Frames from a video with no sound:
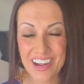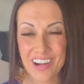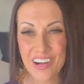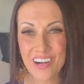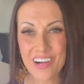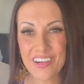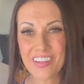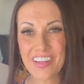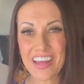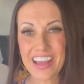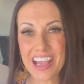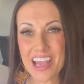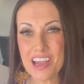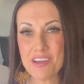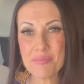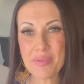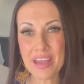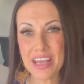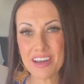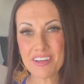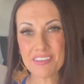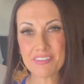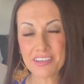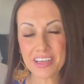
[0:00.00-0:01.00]
Or like I
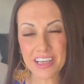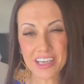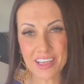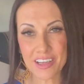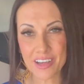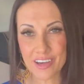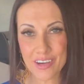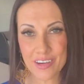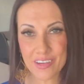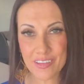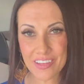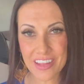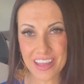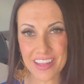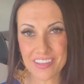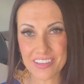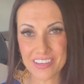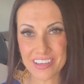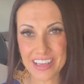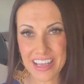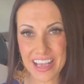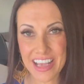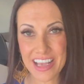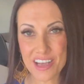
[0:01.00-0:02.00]
made a video the other
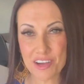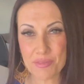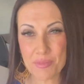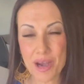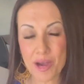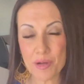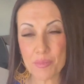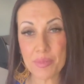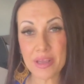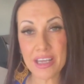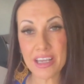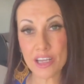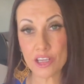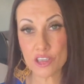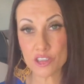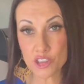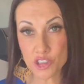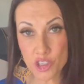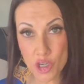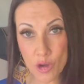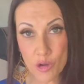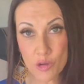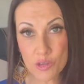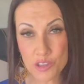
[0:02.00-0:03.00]
day about being a
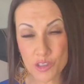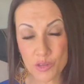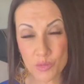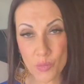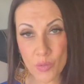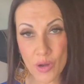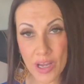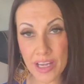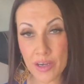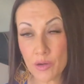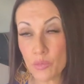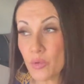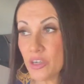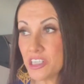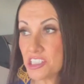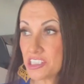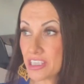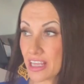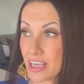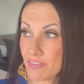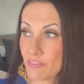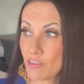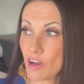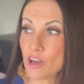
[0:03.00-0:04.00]
chosen one, which
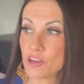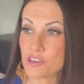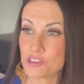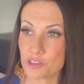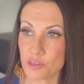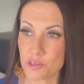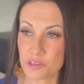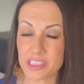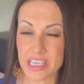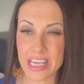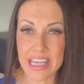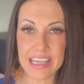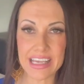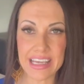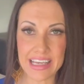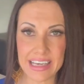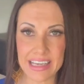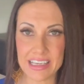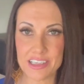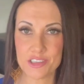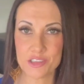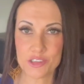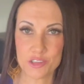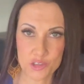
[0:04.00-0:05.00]
they've also taken
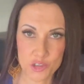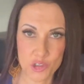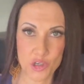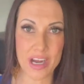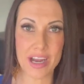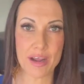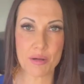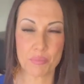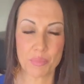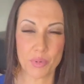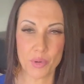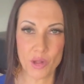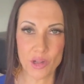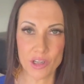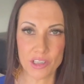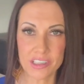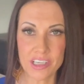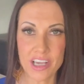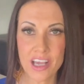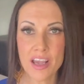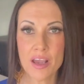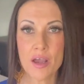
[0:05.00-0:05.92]
and trampled.